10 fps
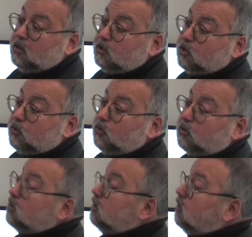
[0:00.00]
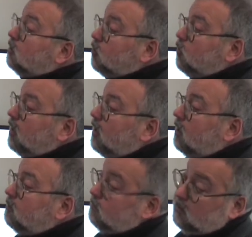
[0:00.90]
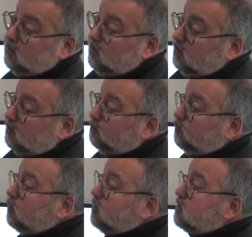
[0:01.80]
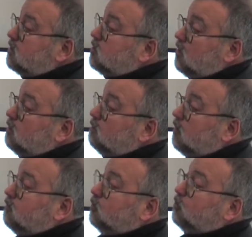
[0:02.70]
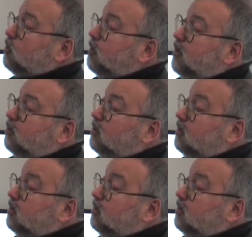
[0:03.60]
So you will have, for instance, if you talk about